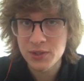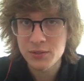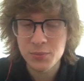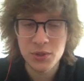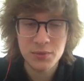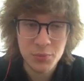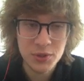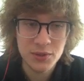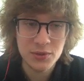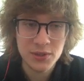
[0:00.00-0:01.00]
that's
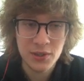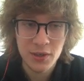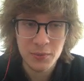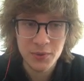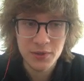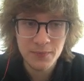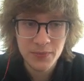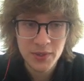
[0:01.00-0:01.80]
printed to standard output.